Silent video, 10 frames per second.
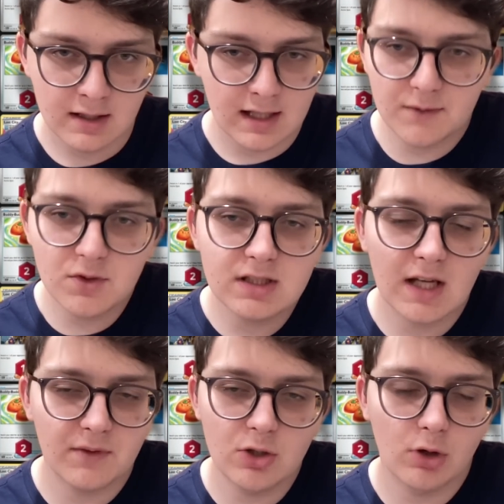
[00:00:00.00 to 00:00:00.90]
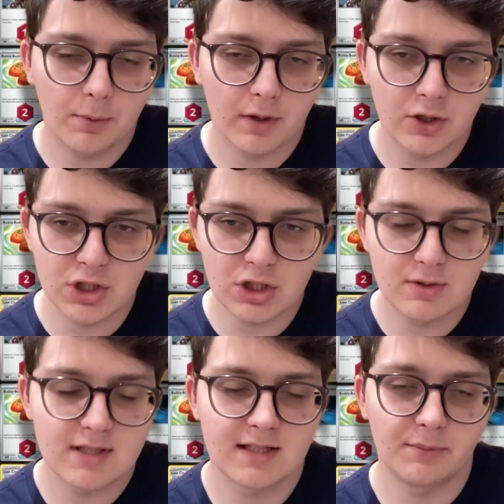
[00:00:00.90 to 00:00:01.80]
And if you didn't have the Neo Upper Energy, you
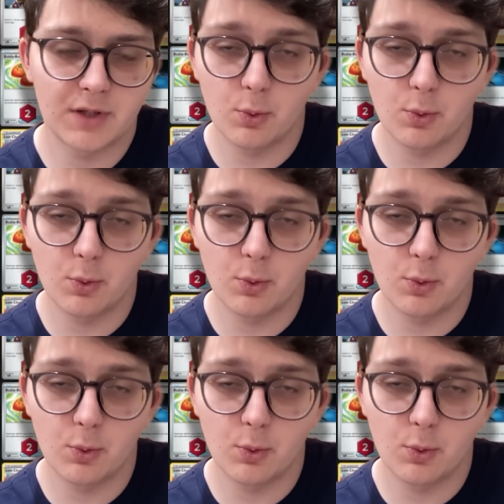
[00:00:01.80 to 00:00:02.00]
just simply